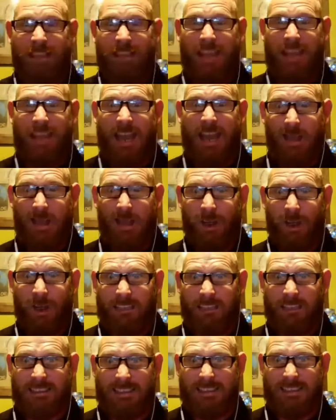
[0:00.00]
the clown, like
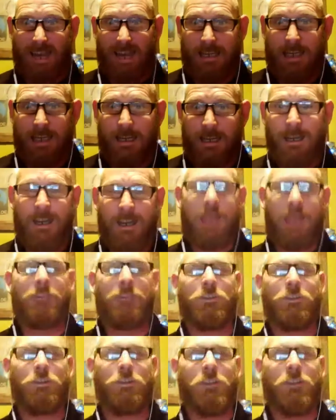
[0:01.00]
all excited,
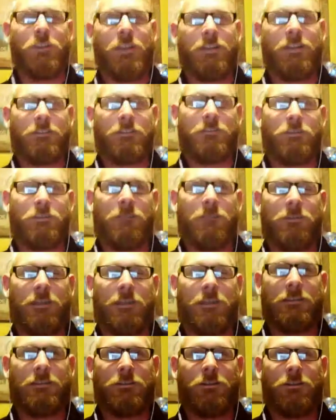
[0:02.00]
and you're like all straight
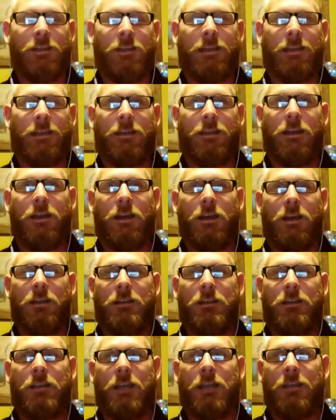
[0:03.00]
faced, you're like,
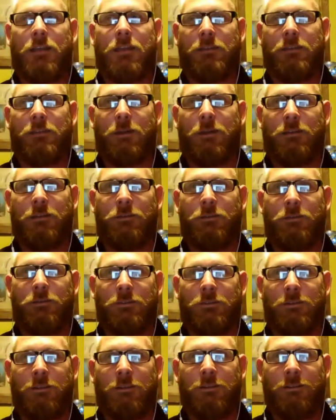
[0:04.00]
yeah, that's why I told you
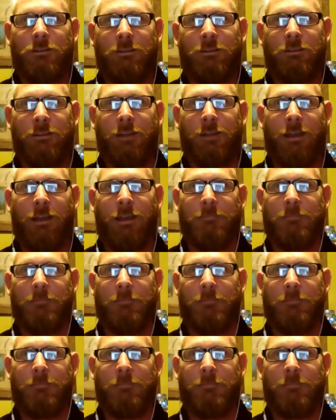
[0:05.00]
to go do that.